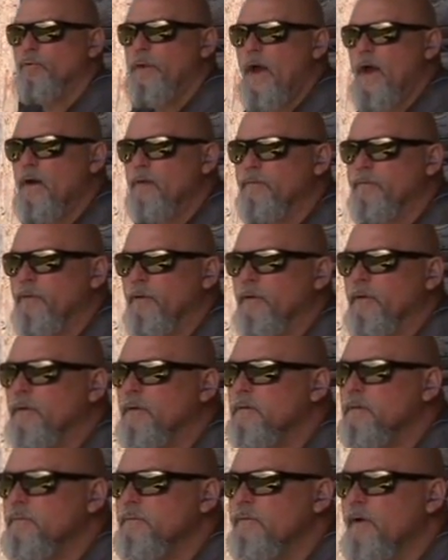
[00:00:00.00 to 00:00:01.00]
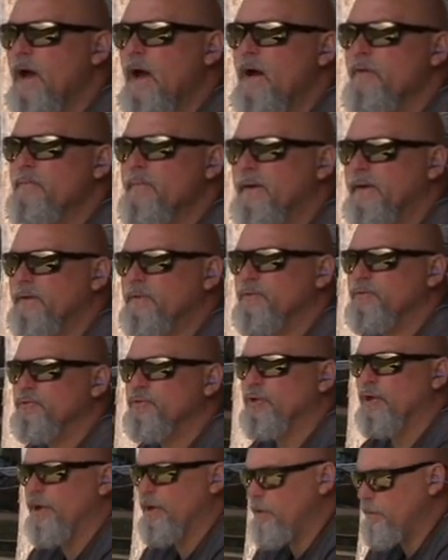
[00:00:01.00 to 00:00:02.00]
down for 5 minutes or
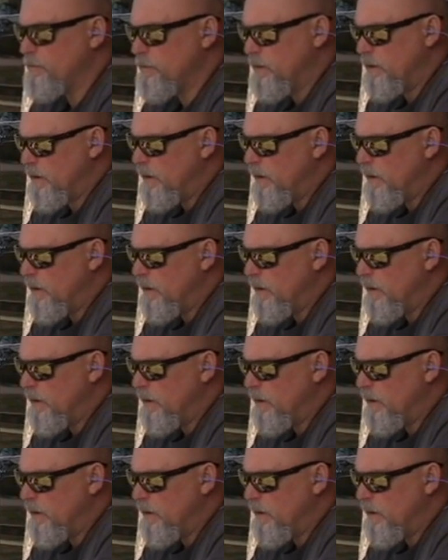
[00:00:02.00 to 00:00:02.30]
so.